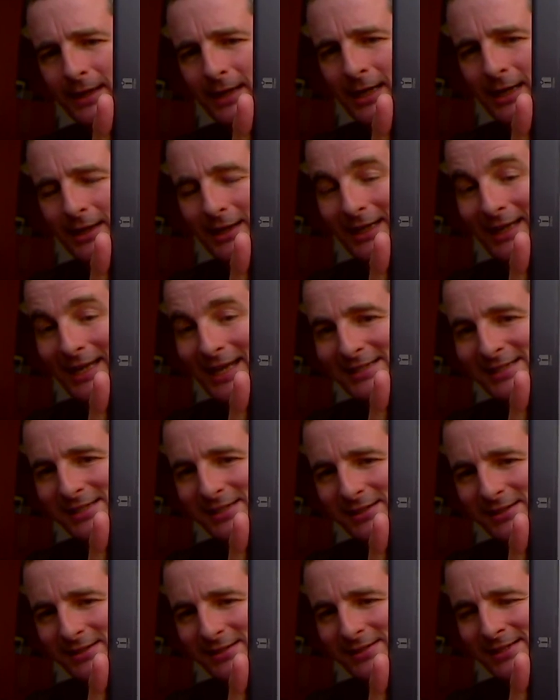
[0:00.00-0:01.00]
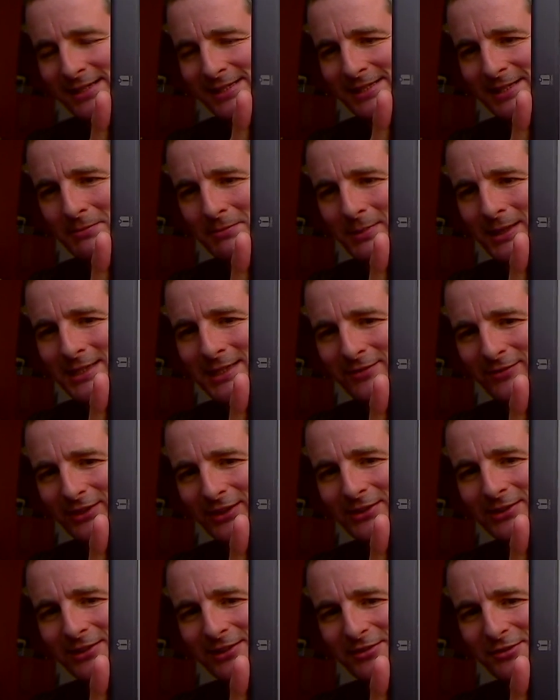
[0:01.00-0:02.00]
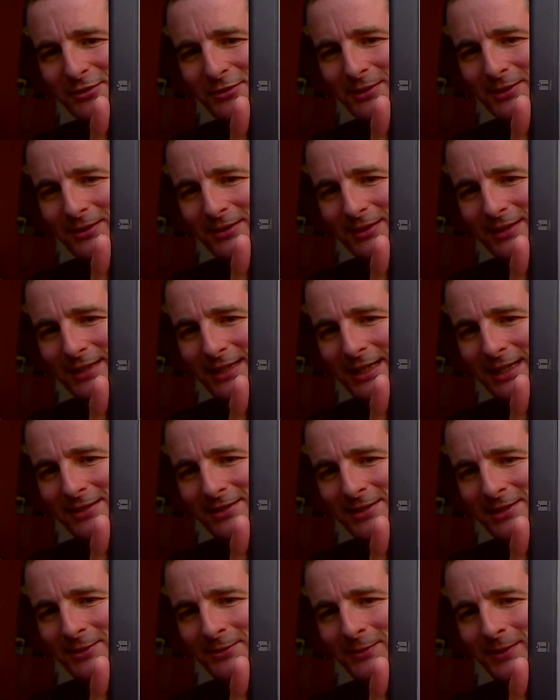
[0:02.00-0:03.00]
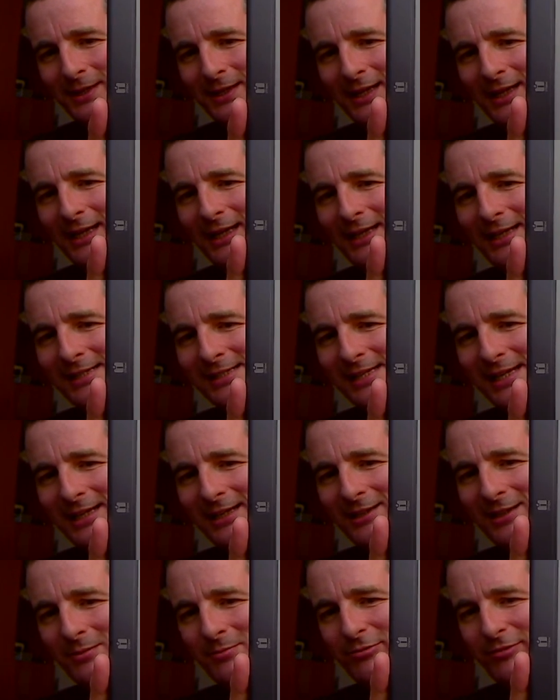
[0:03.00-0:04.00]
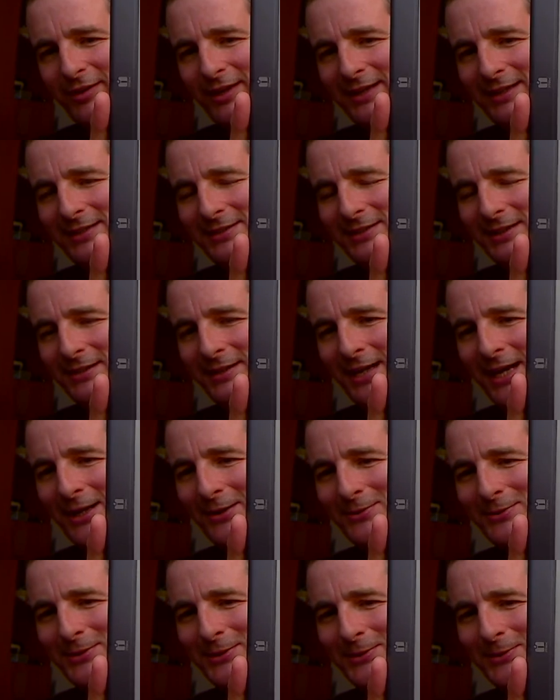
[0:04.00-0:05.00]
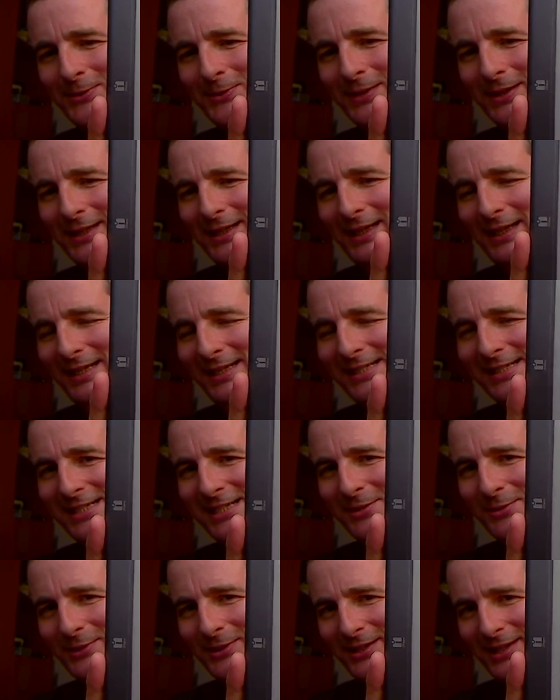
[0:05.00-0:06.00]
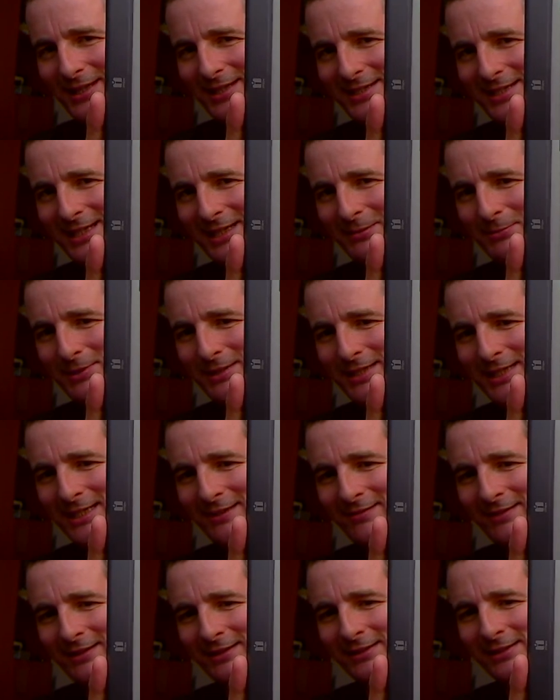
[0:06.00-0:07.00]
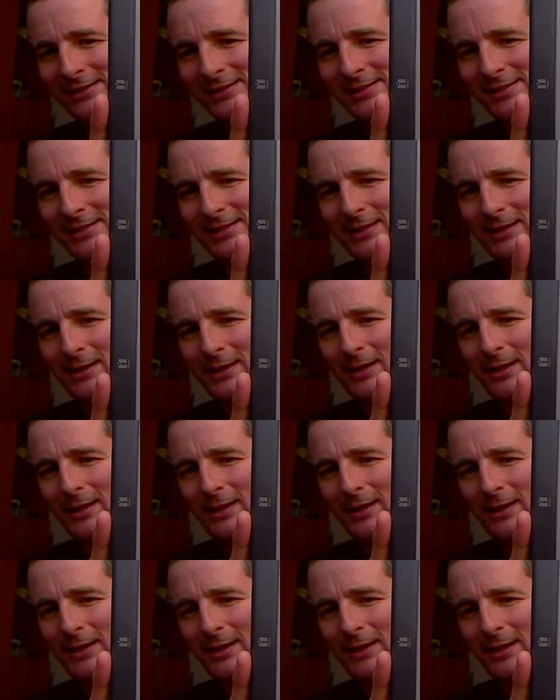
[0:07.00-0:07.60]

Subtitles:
Lessons, that's the meat of the course, which you're going to get to. Listening comprehension, how to listen to authentic materials.